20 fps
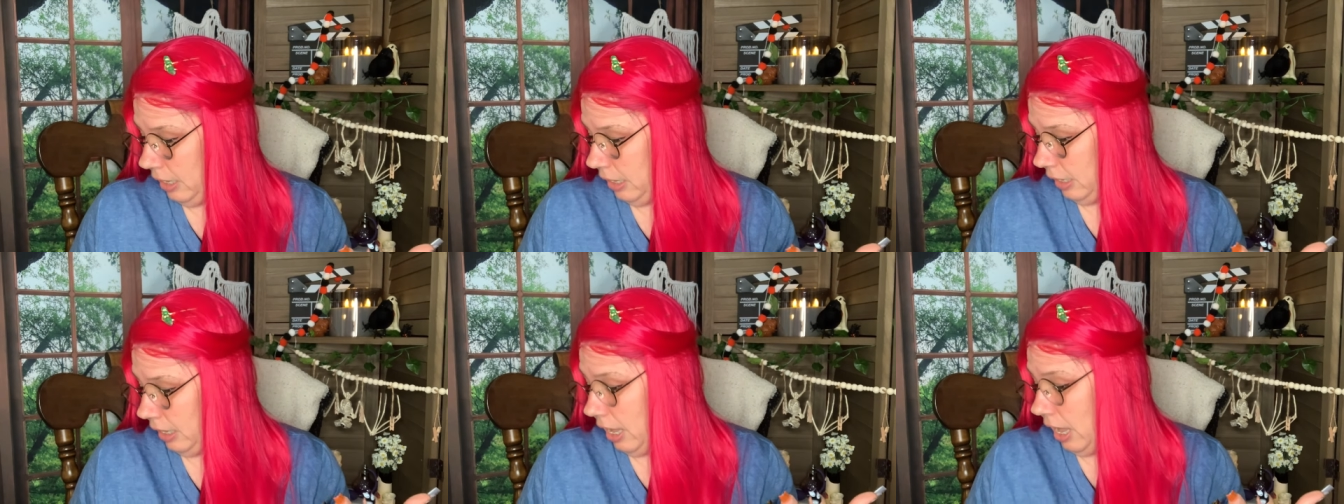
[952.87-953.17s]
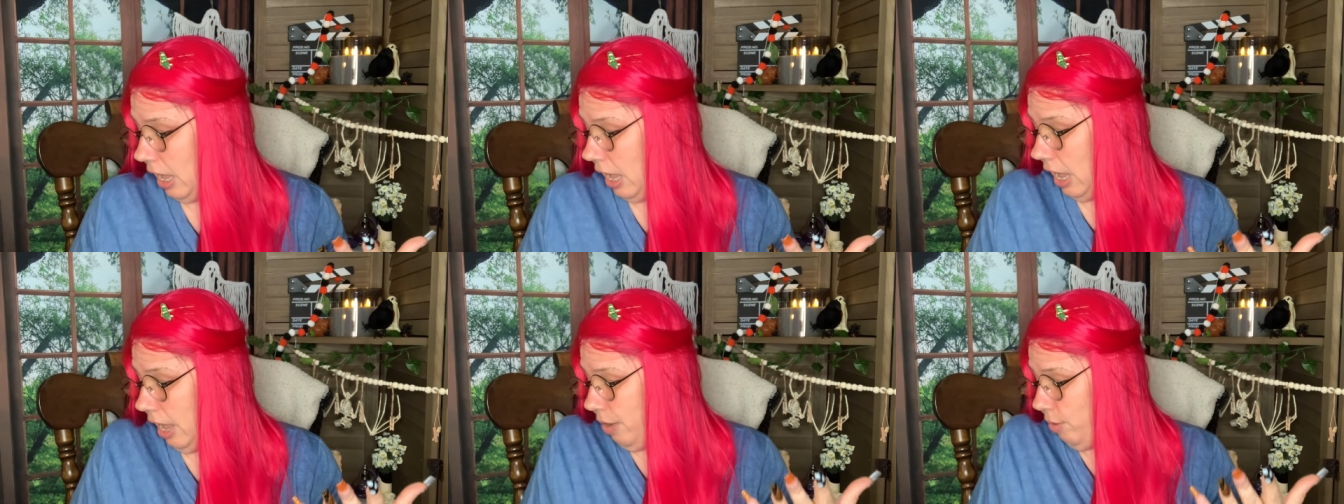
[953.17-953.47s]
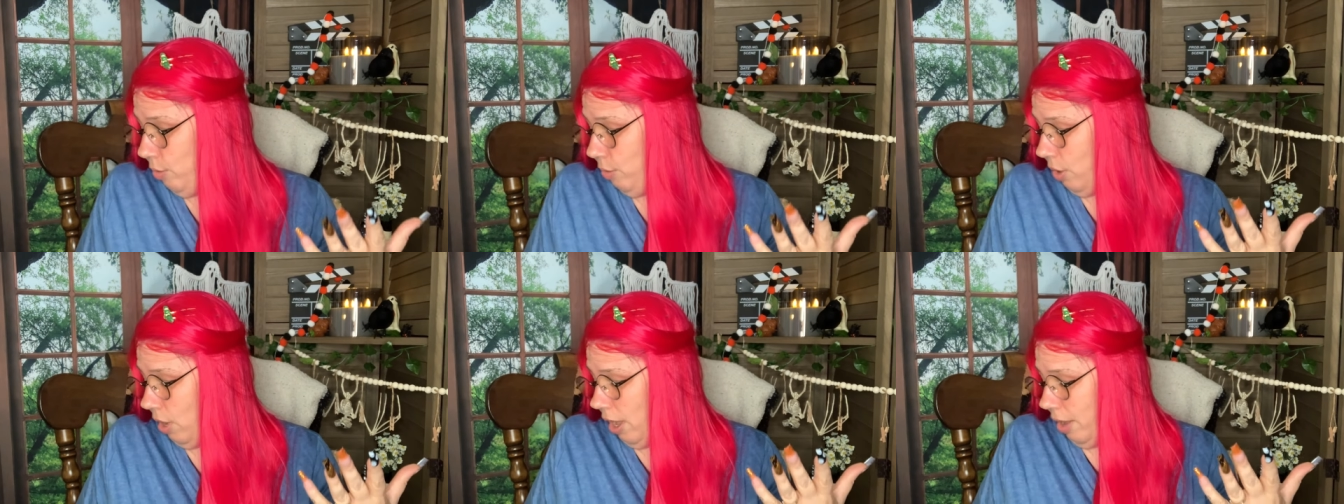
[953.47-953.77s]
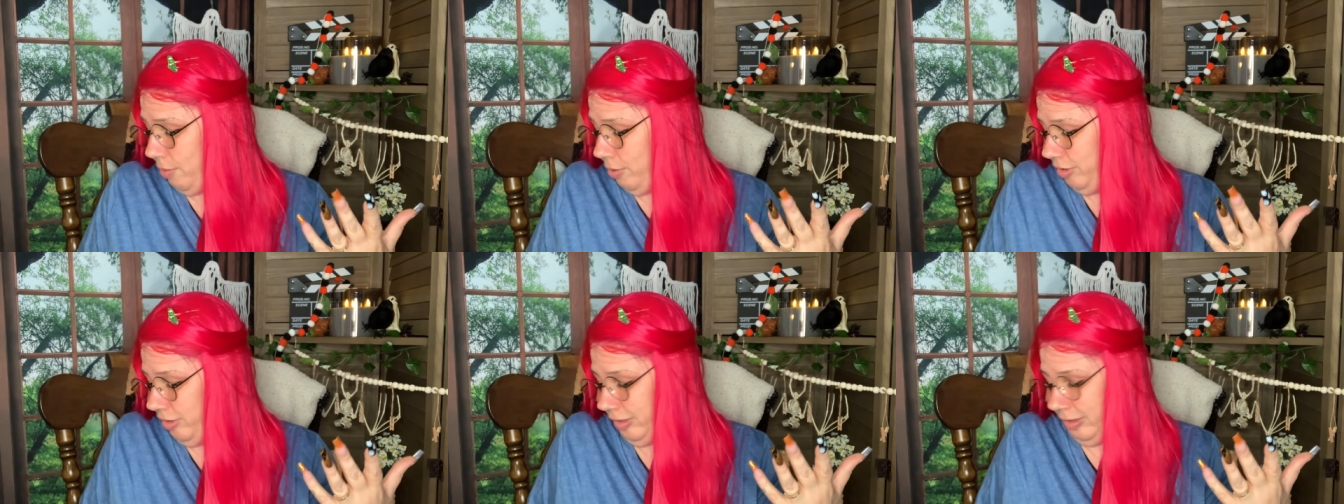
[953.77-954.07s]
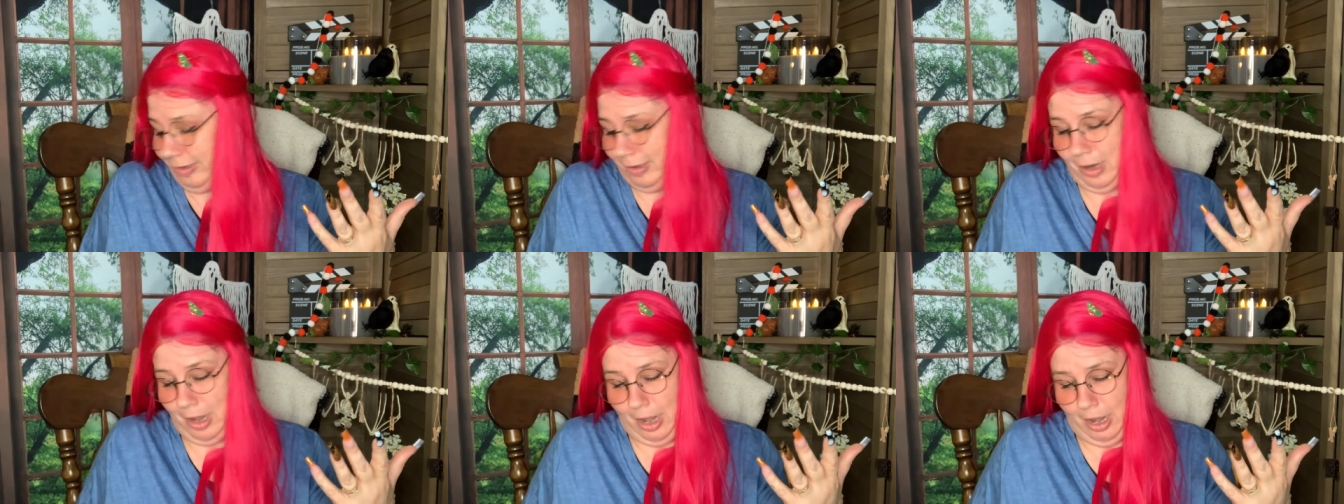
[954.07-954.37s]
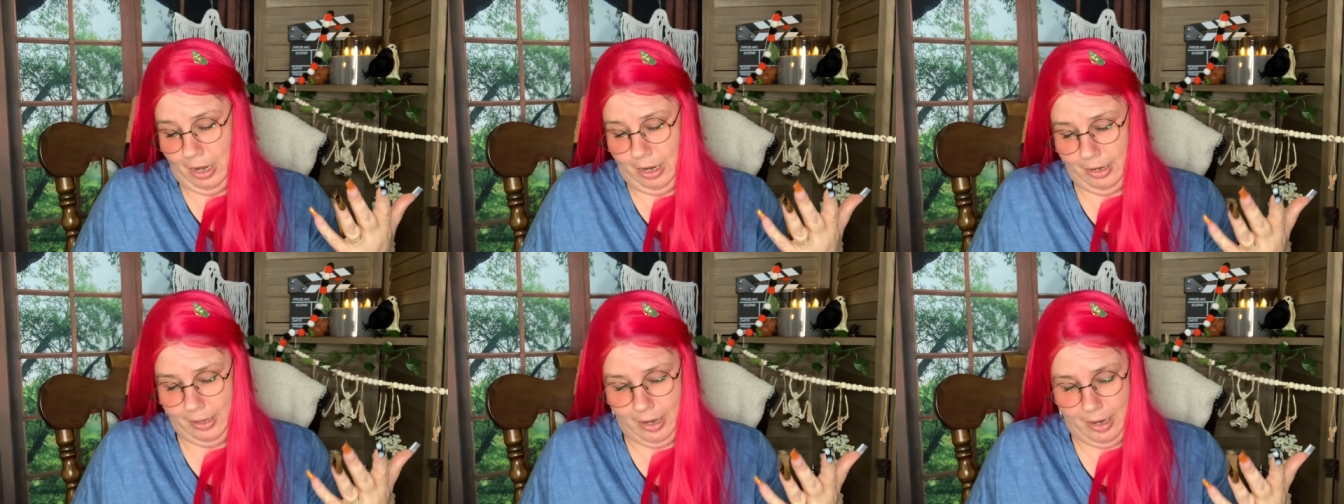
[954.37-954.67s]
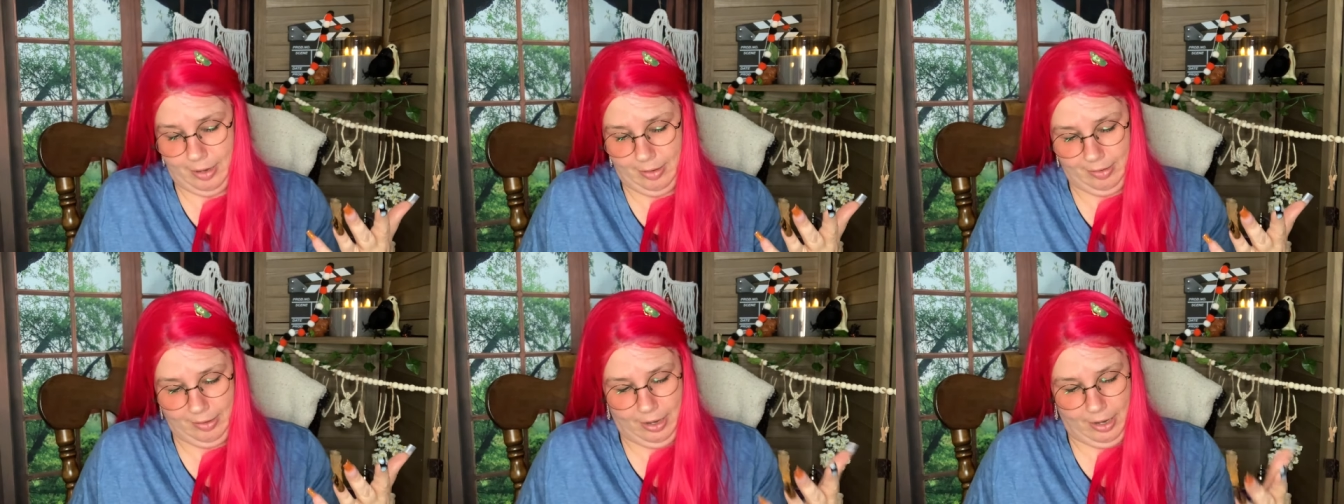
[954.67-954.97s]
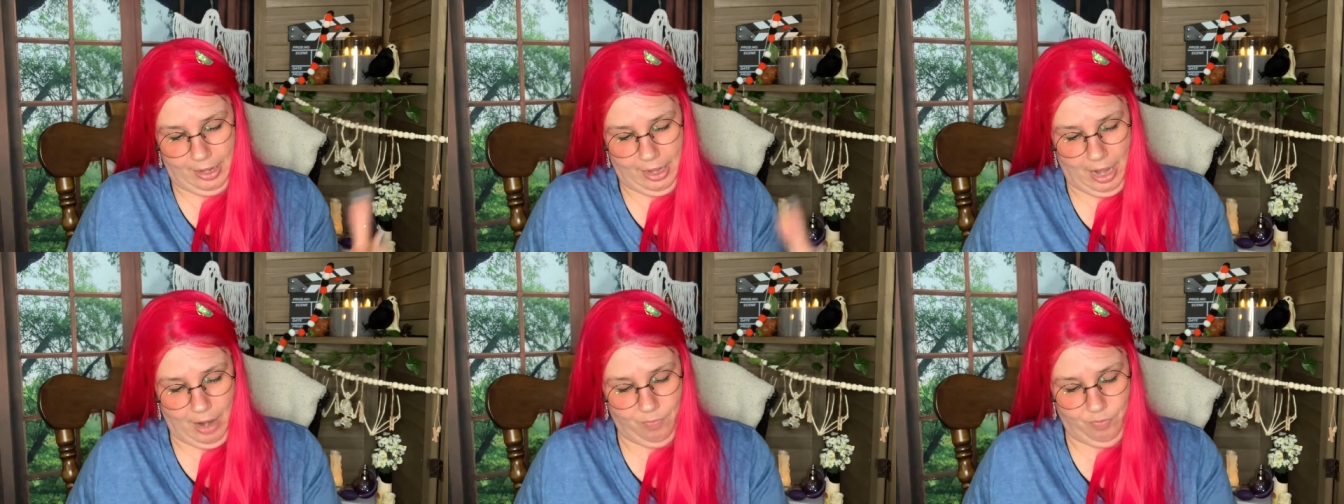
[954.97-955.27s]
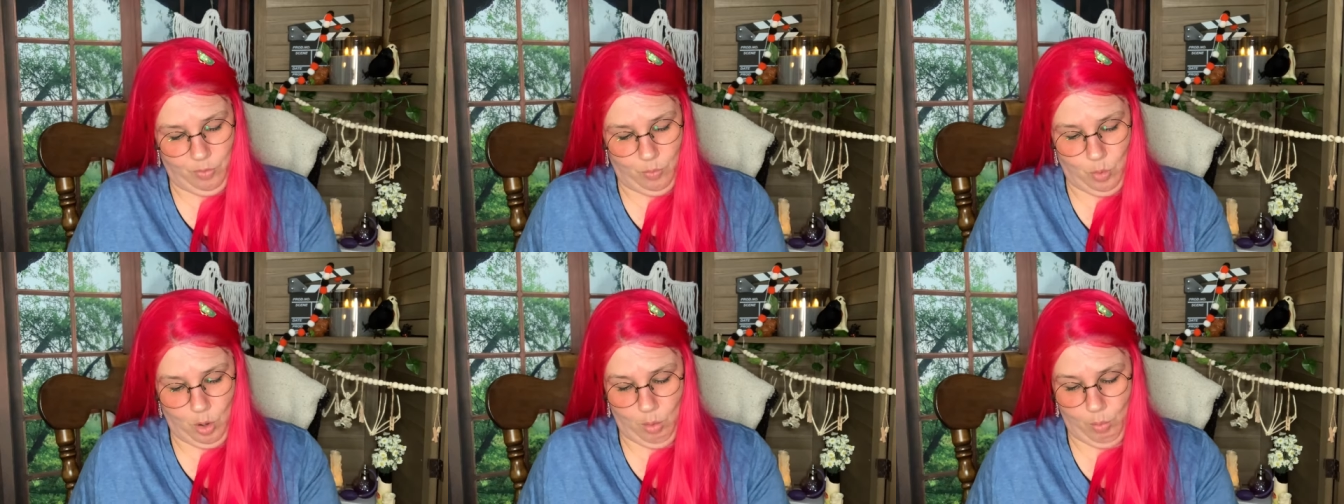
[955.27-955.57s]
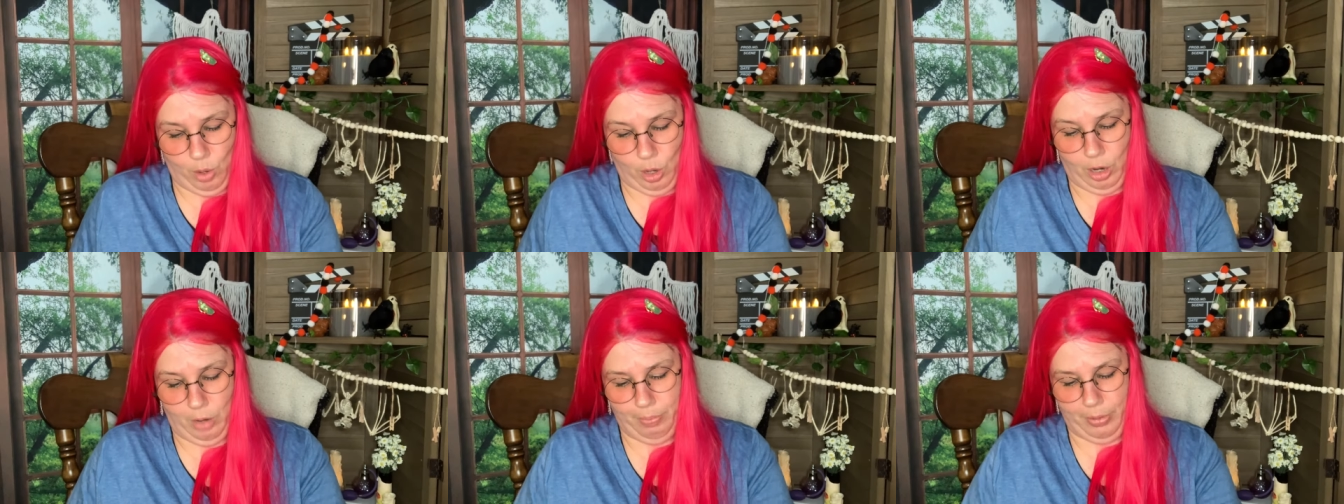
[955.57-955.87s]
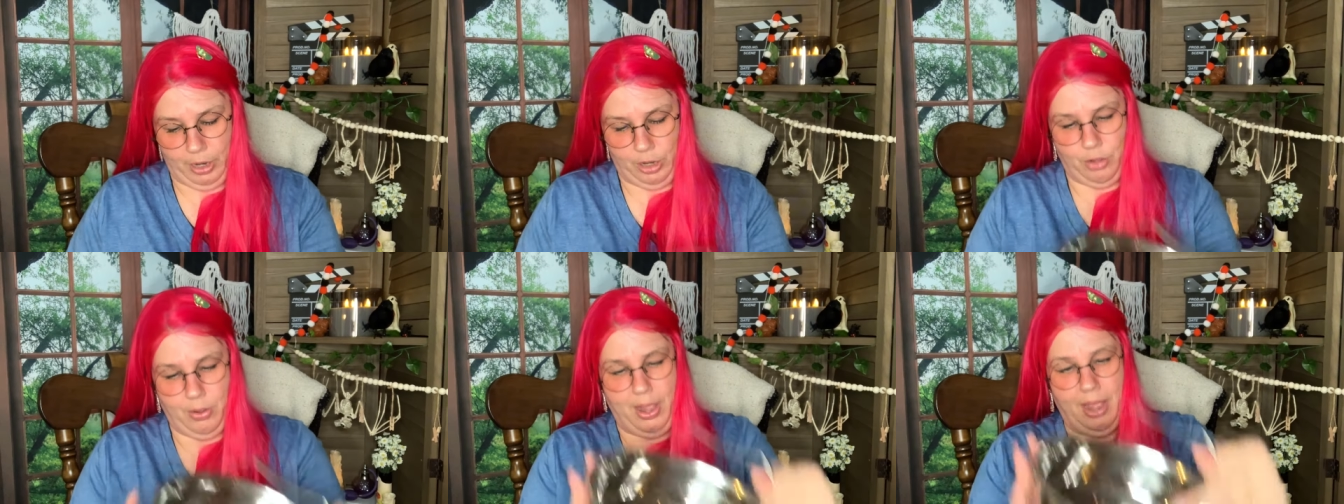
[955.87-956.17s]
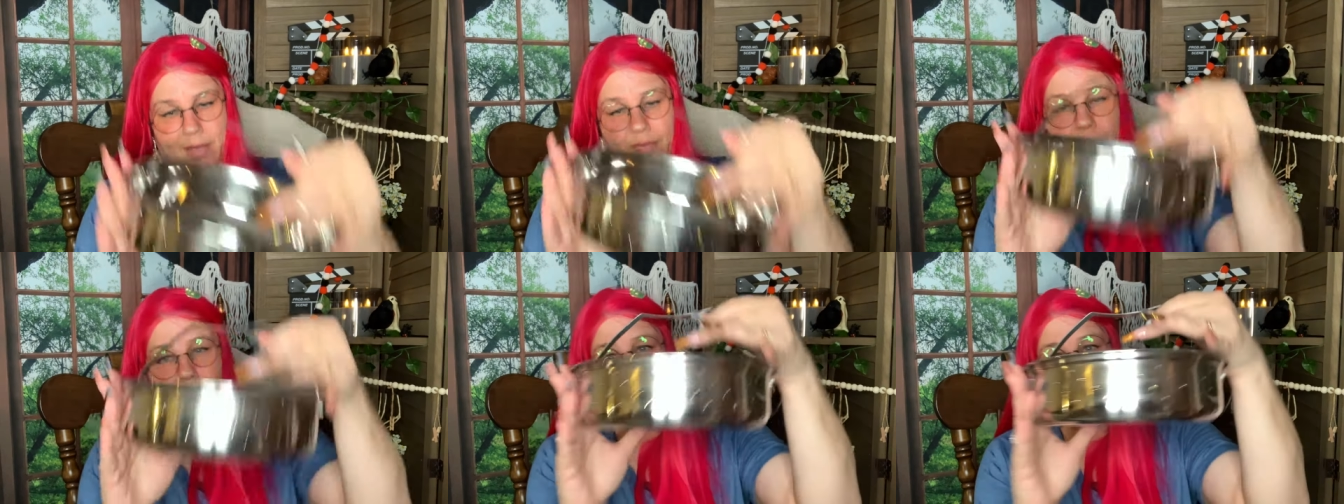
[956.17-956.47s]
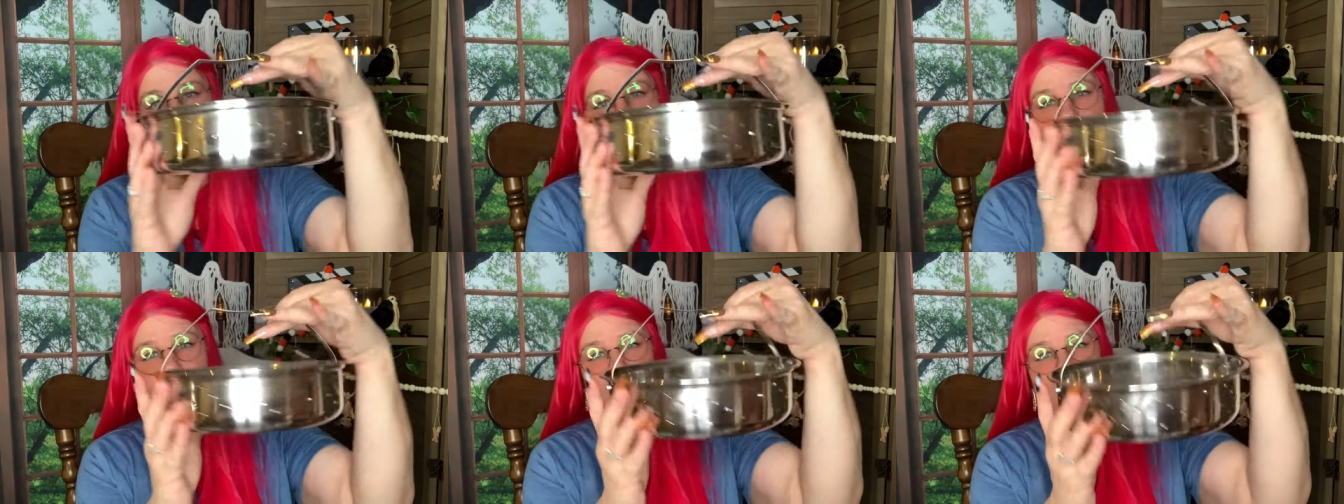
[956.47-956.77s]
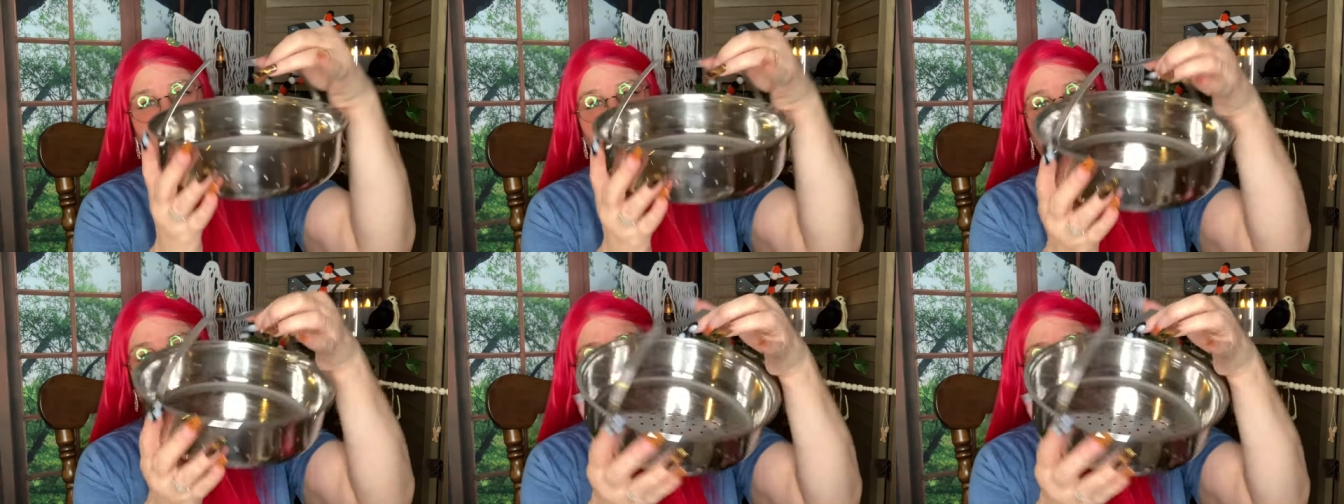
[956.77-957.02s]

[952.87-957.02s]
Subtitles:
Yeah, I was stunned that it said it came from Walmart. But you have the little